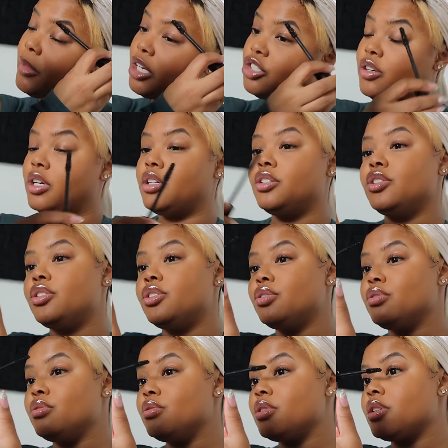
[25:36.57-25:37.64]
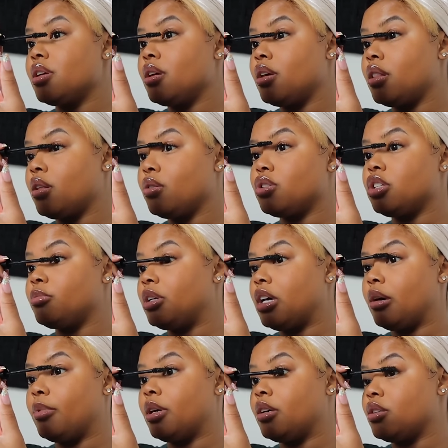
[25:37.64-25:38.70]
my training shoes, those should be
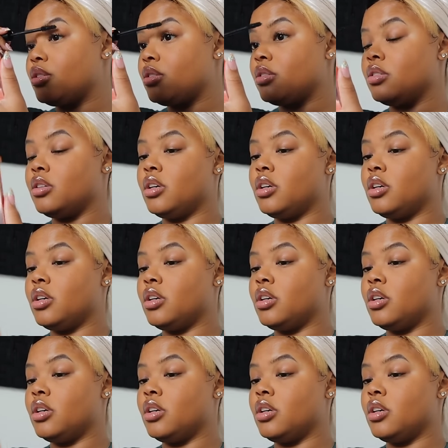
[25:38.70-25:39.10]
coming in